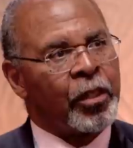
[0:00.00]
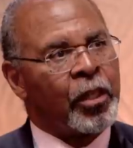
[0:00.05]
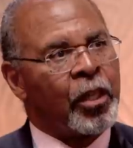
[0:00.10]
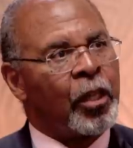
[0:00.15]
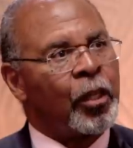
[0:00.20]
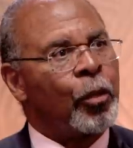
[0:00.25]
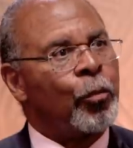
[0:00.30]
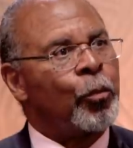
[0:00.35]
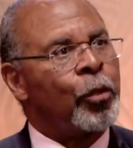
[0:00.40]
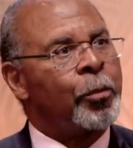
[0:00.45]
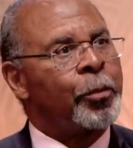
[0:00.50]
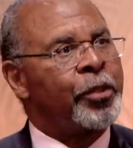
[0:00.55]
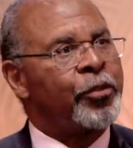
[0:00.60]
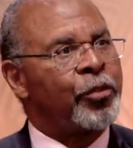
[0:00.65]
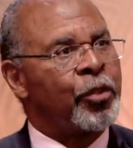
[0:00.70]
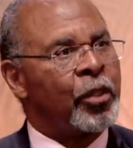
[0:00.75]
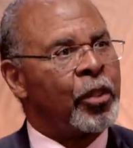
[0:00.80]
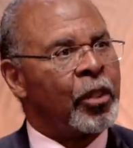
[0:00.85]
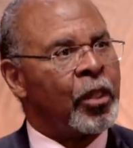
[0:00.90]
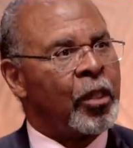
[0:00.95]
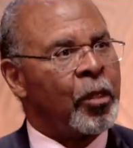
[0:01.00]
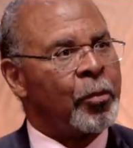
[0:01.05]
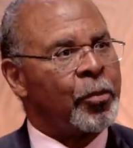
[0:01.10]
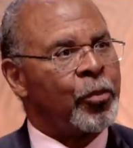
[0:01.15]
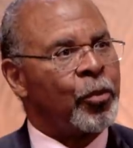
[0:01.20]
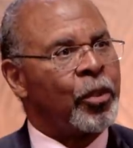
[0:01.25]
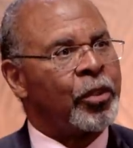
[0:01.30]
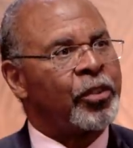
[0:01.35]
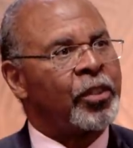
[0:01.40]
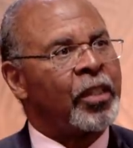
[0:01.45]
of Colored Women's
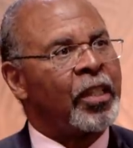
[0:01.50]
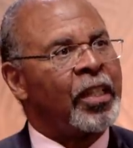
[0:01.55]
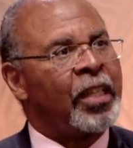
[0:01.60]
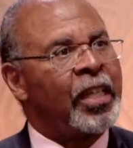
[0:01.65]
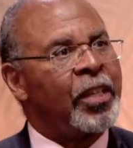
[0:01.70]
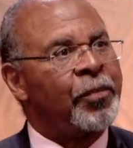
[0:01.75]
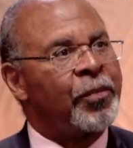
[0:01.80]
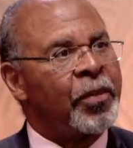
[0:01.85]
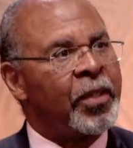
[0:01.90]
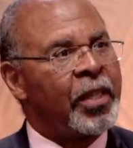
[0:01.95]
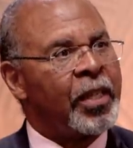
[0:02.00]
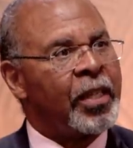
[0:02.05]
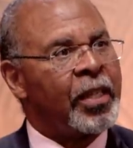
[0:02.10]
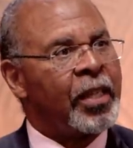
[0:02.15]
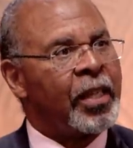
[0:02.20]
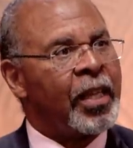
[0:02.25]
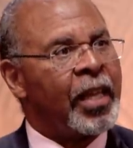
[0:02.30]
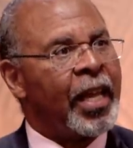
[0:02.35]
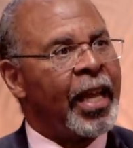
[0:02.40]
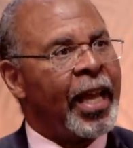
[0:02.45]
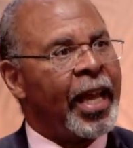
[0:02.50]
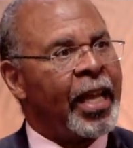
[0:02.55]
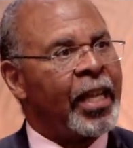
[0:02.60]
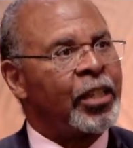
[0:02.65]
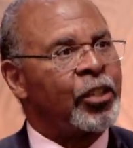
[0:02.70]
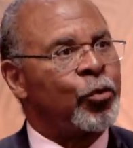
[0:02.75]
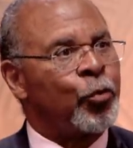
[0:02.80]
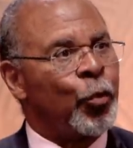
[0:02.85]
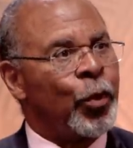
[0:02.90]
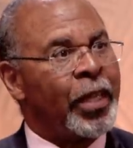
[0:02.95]
Clubs was lifting
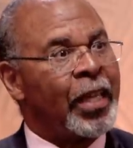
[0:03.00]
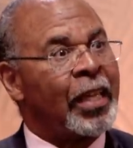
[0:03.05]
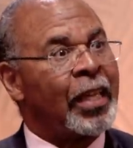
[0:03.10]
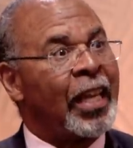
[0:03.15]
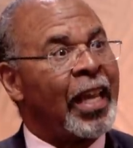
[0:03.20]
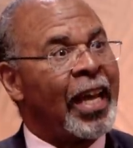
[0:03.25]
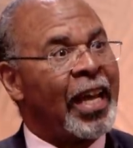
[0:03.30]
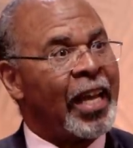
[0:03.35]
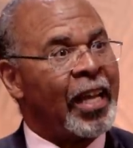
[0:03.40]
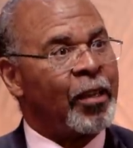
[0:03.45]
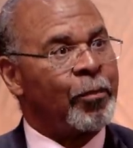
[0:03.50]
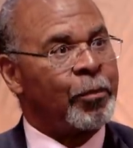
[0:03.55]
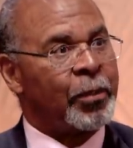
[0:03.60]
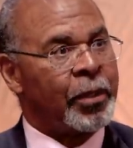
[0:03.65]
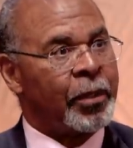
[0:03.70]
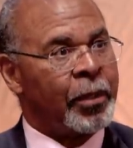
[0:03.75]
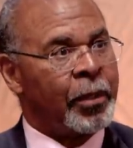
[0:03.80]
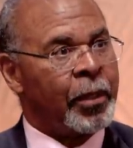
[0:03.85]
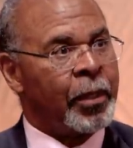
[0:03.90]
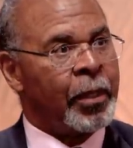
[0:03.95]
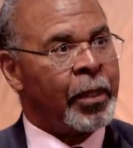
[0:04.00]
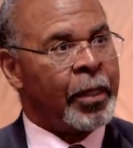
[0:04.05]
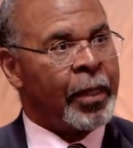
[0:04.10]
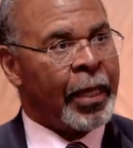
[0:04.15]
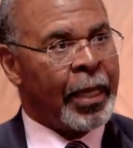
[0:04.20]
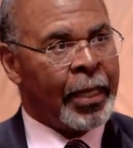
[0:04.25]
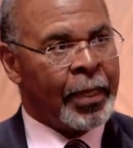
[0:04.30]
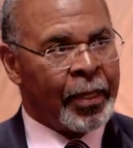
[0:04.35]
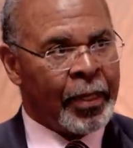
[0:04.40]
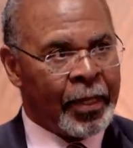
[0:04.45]
as we climb.
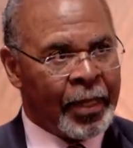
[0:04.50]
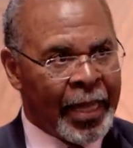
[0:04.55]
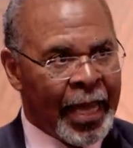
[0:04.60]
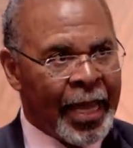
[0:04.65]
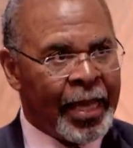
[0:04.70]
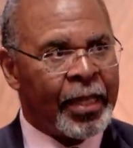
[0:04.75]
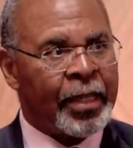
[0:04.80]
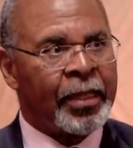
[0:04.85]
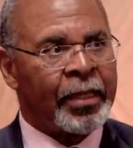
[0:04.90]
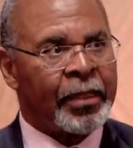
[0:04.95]
And that